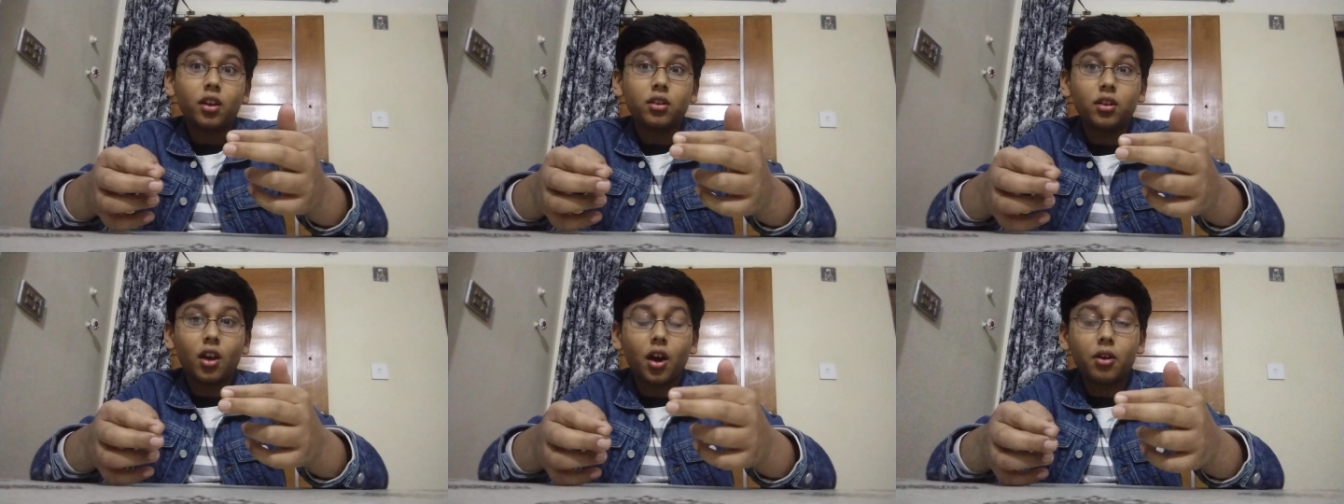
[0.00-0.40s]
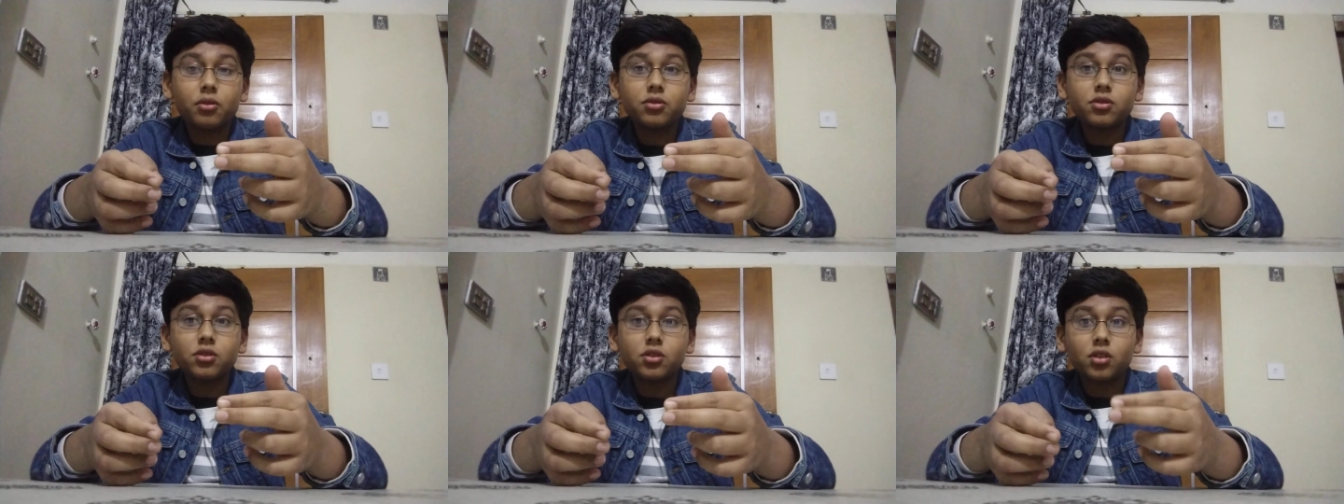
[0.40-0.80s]

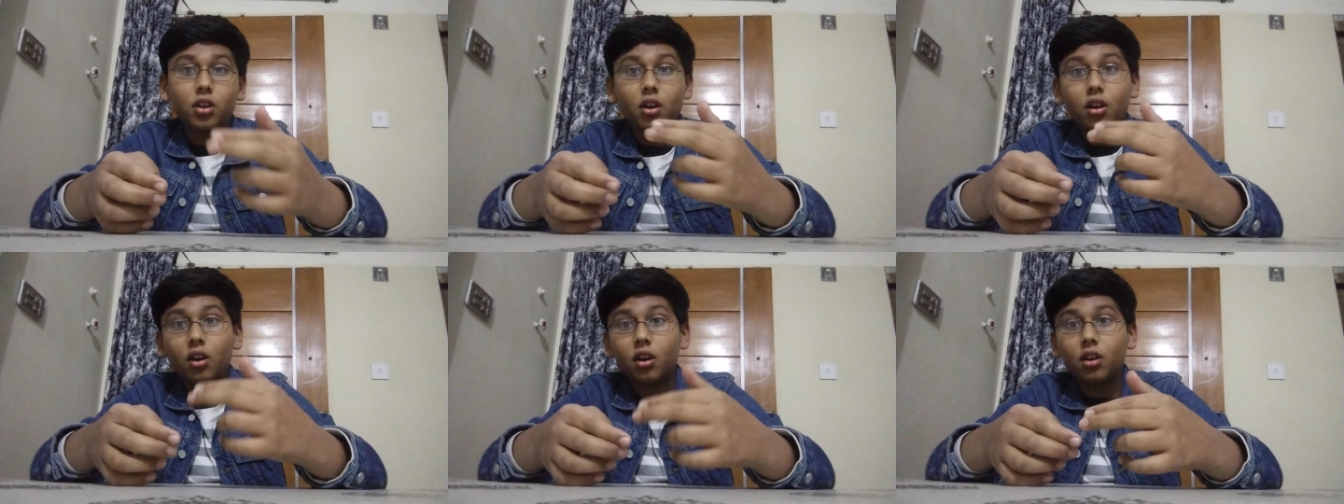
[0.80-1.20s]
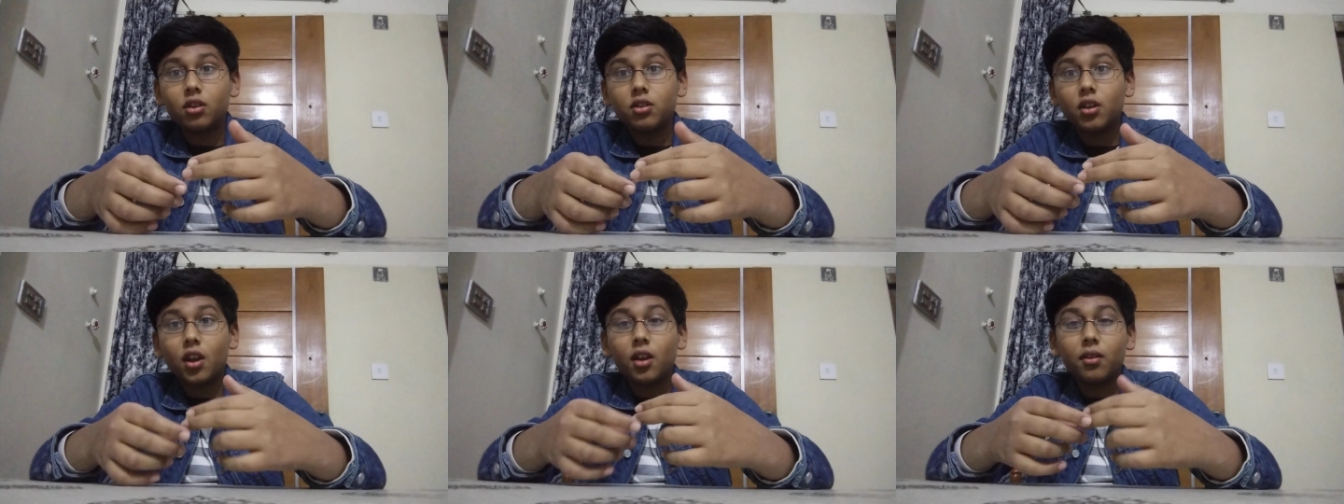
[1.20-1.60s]

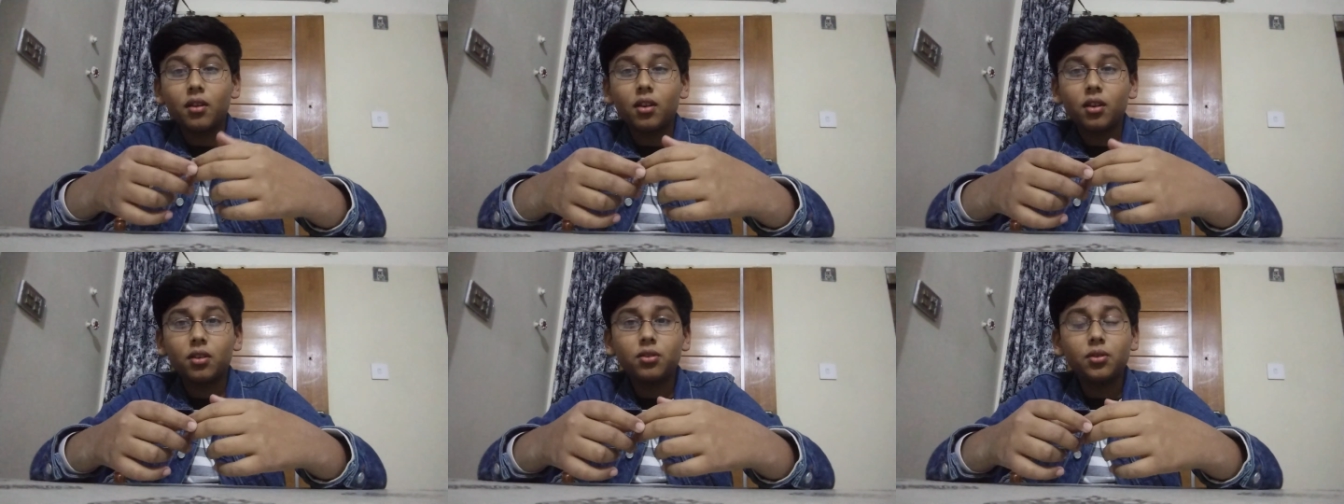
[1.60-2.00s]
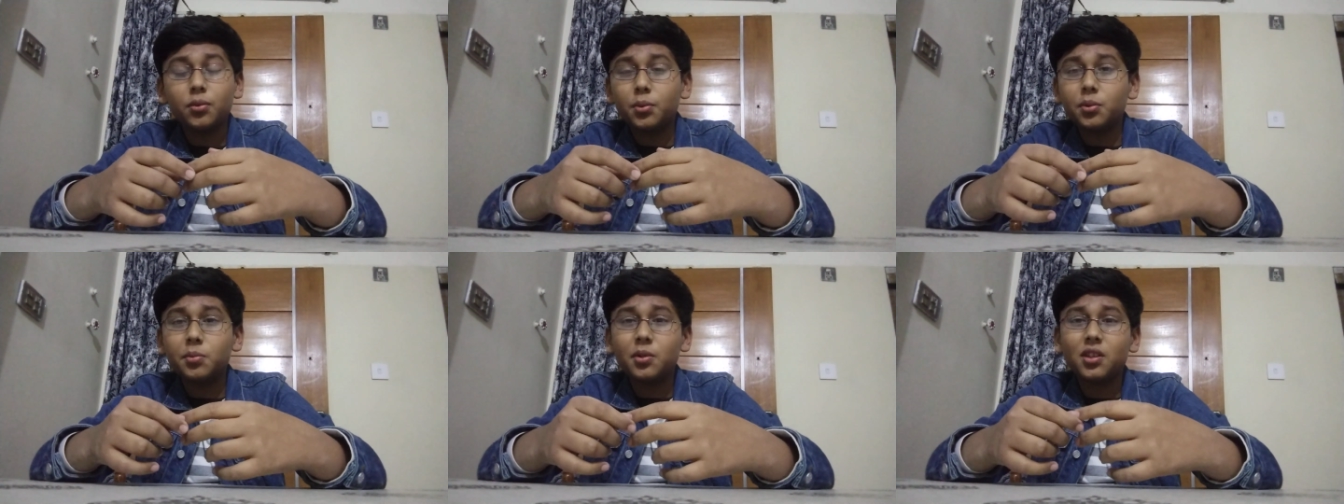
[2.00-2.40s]
You
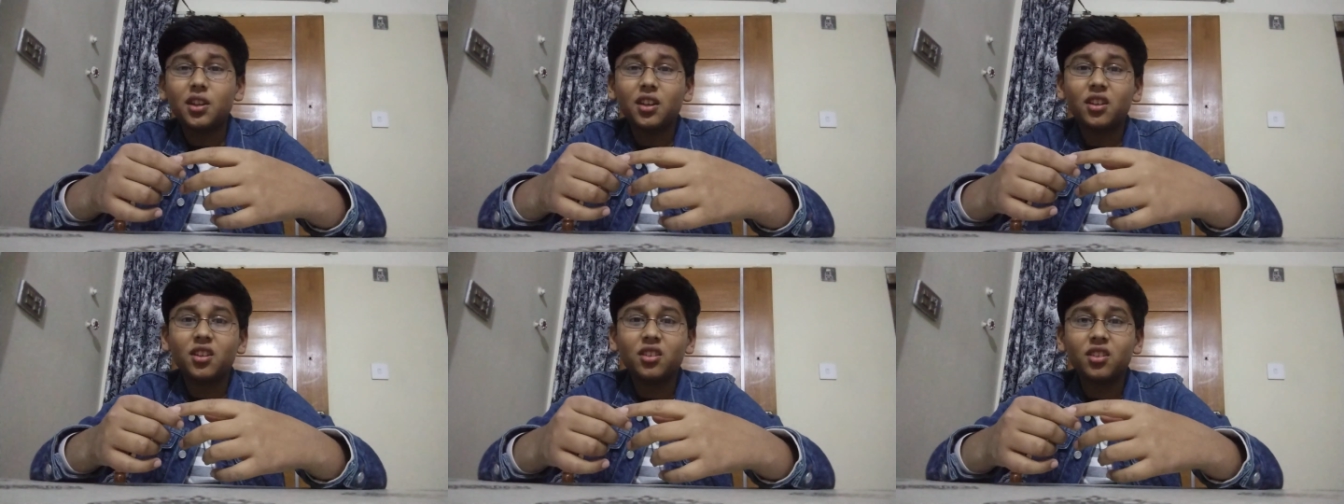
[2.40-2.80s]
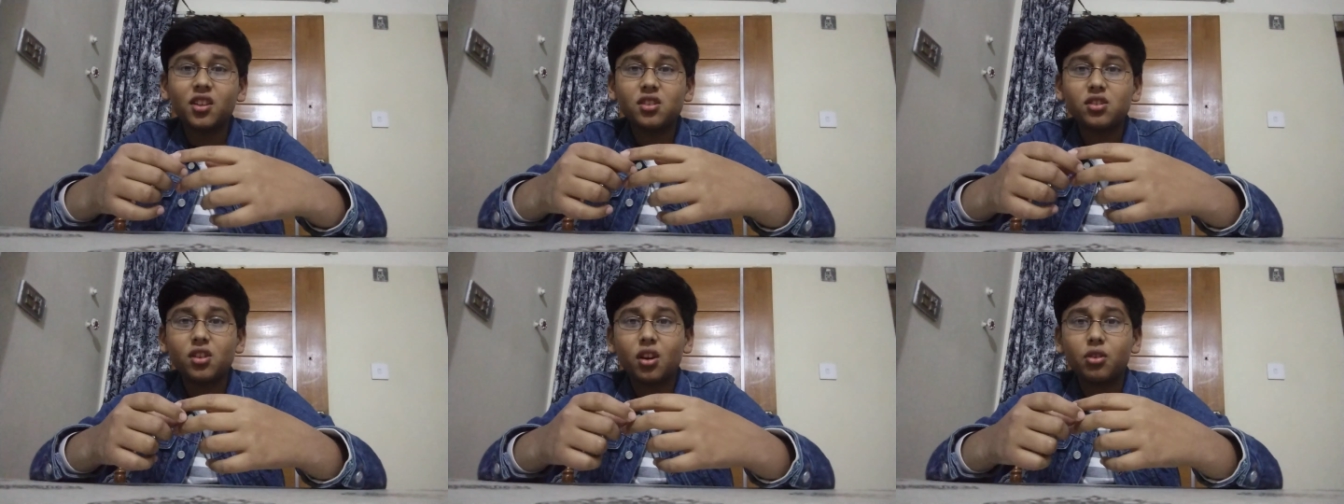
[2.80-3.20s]
would be thinking
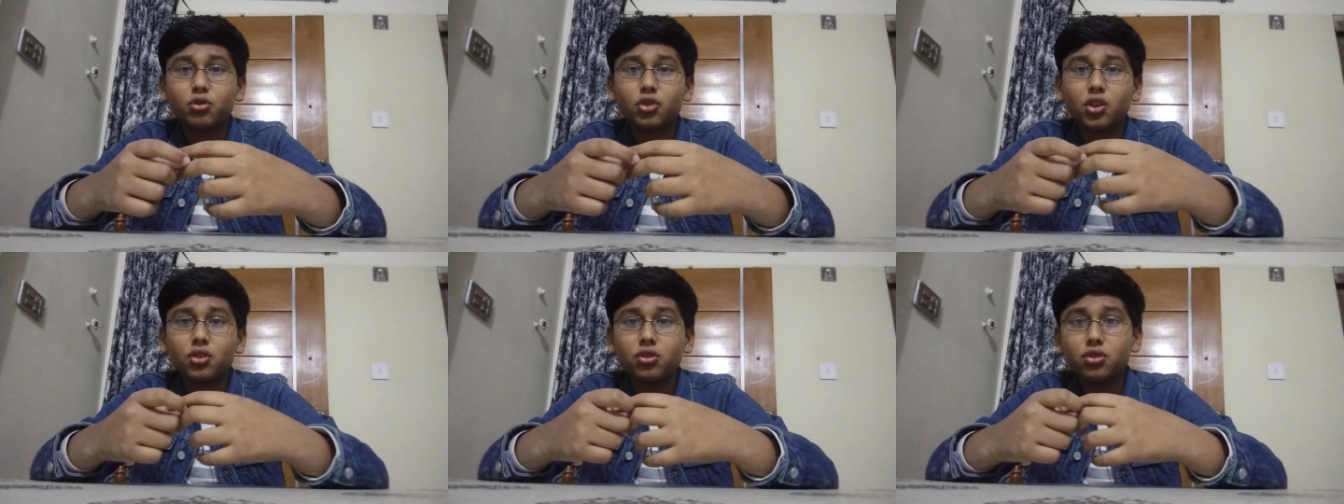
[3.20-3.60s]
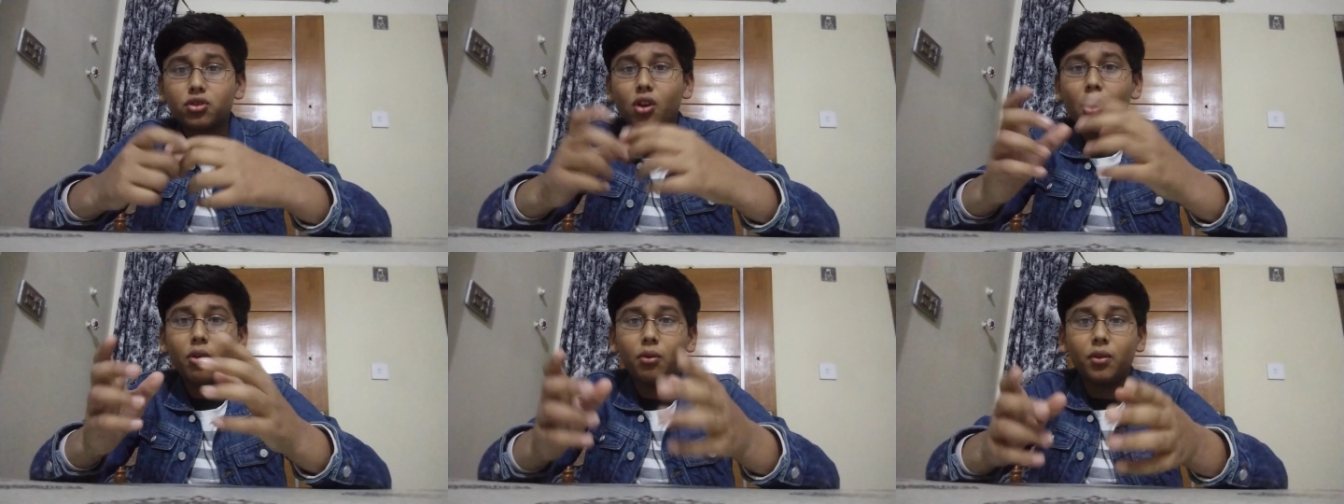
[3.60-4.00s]
that nouns are
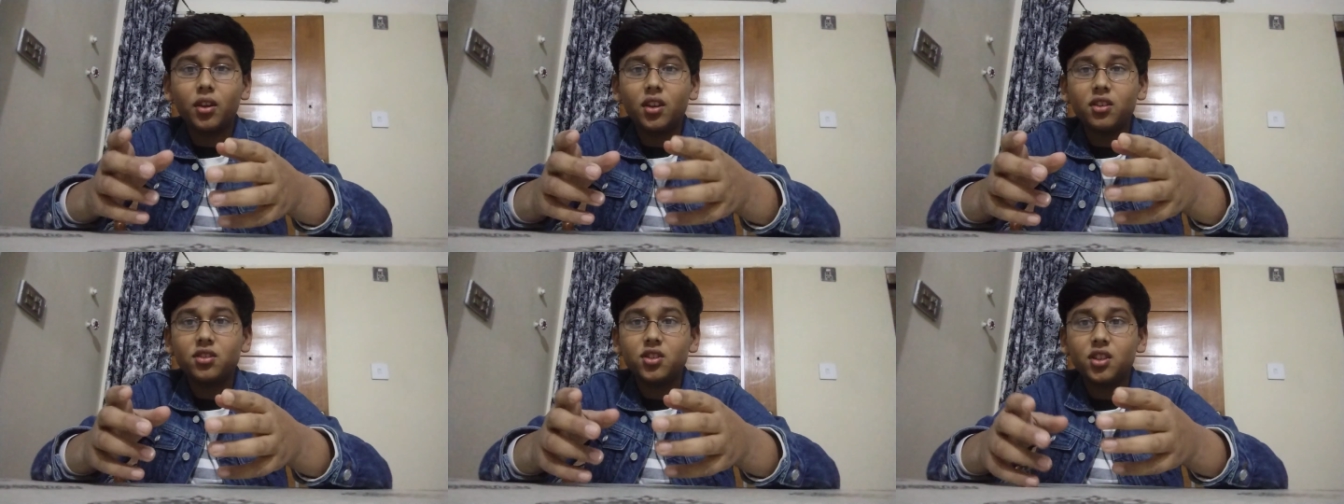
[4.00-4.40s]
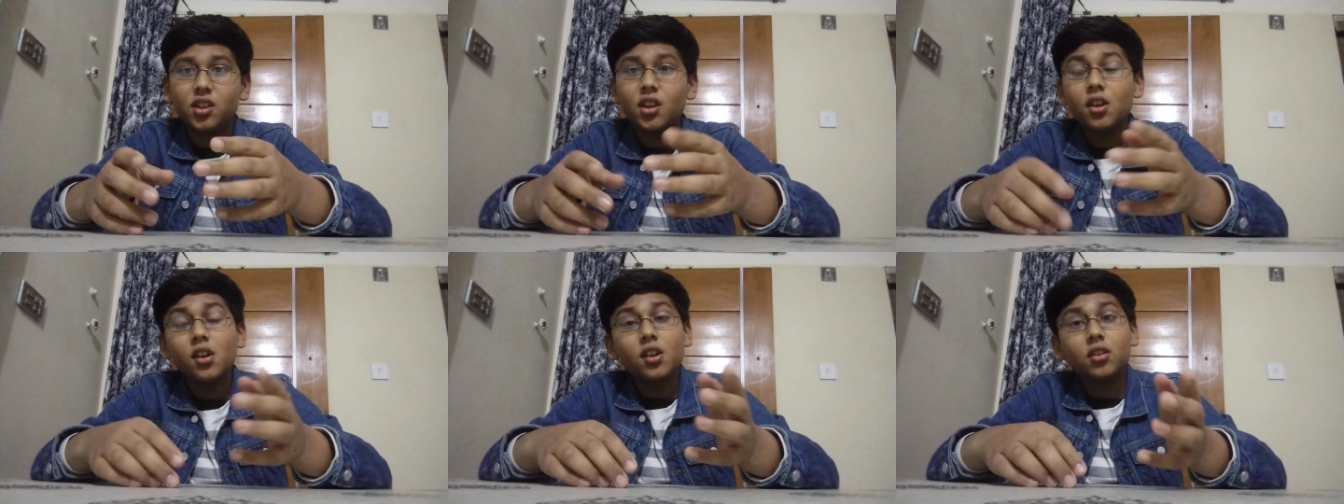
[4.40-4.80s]
so
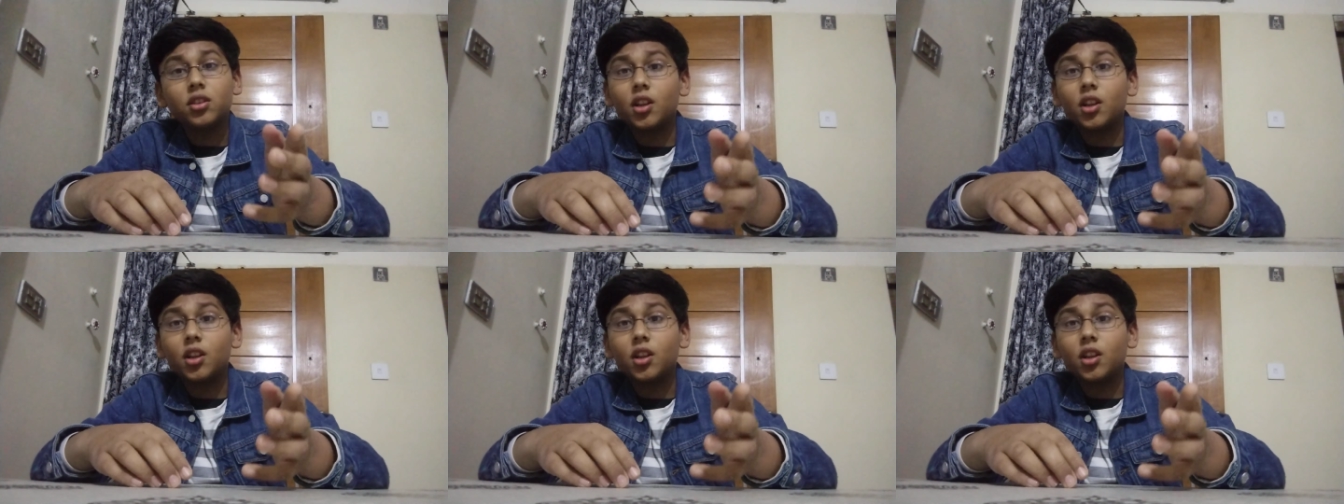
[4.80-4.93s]
easy